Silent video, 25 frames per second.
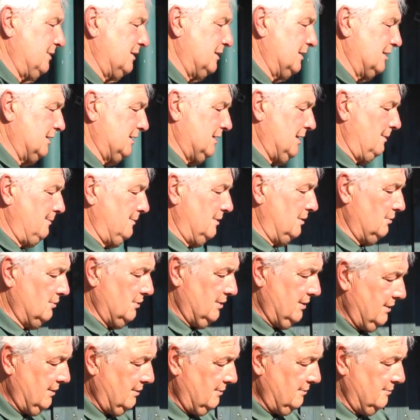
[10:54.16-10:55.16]
we're going to come along
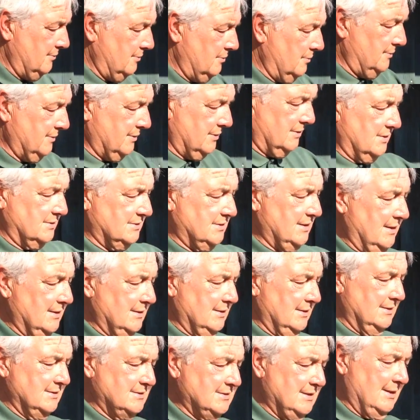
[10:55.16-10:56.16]
here, and we're going to
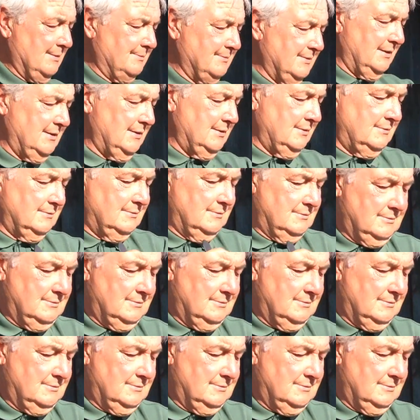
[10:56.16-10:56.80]
take this up now,